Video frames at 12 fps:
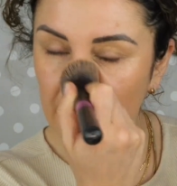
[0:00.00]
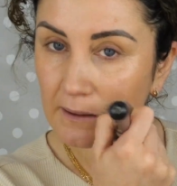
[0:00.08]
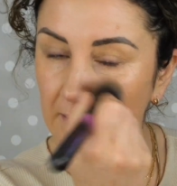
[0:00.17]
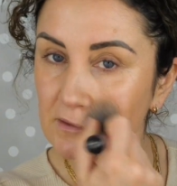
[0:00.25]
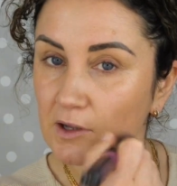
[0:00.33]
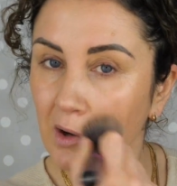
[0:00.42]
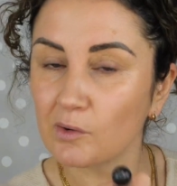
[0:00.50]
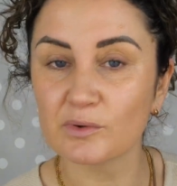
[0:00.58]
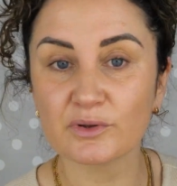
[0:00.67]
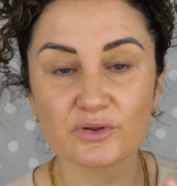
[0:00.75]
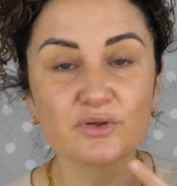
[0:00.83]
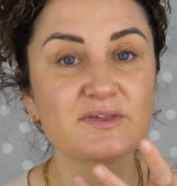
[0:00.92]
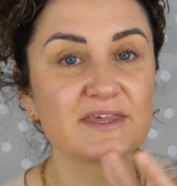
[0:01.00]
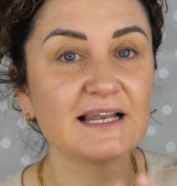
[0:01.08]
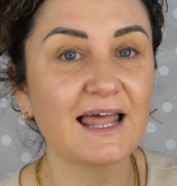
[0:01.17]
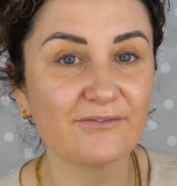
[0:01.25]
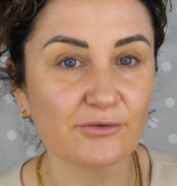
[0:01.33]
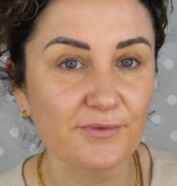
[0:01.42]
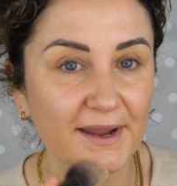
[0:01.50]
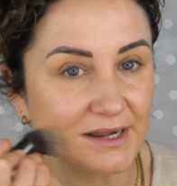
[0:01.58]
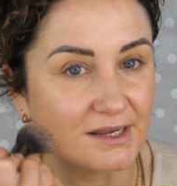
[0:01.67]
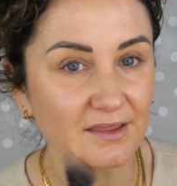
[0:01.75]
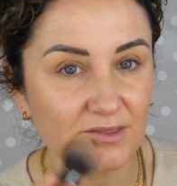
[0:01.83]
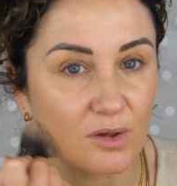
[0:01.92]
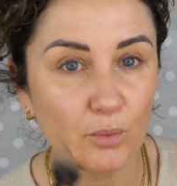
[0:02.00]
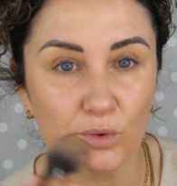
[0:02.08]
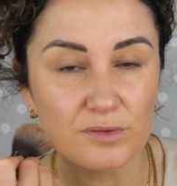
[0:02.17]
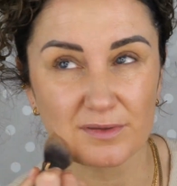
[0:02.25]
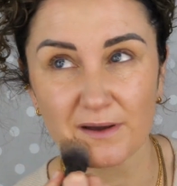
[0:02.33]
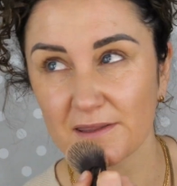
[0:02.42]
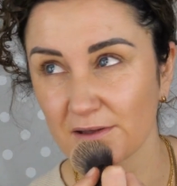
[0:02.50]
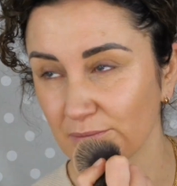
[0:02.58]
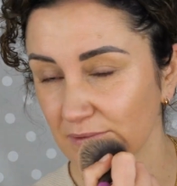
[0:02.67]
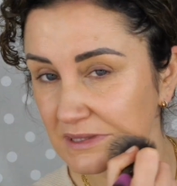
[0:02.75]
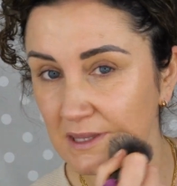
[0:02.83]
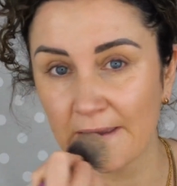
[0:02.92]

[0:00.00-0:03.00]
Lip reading: is going to still have a radiance once I don't